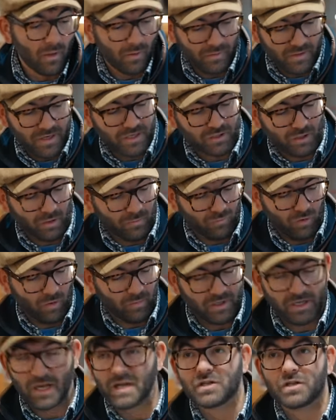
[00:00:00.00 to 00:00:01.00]
This gun
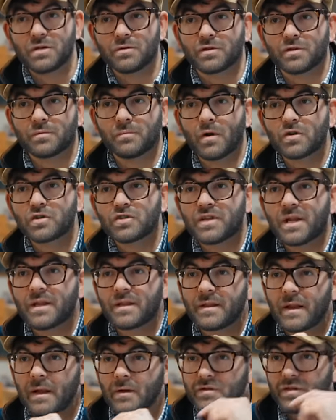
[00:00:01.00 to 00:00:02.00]
probably gets used as much as
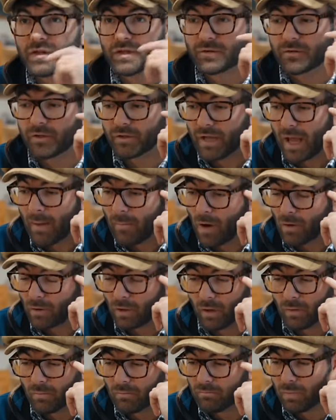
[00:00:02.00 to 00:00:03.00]
anything else, the demo
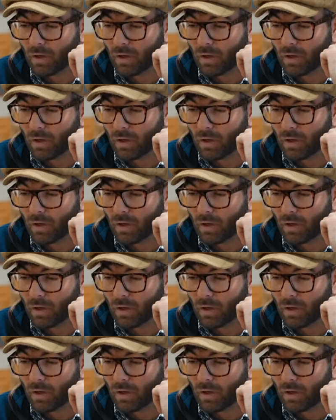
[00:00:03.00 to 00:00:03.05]
gun.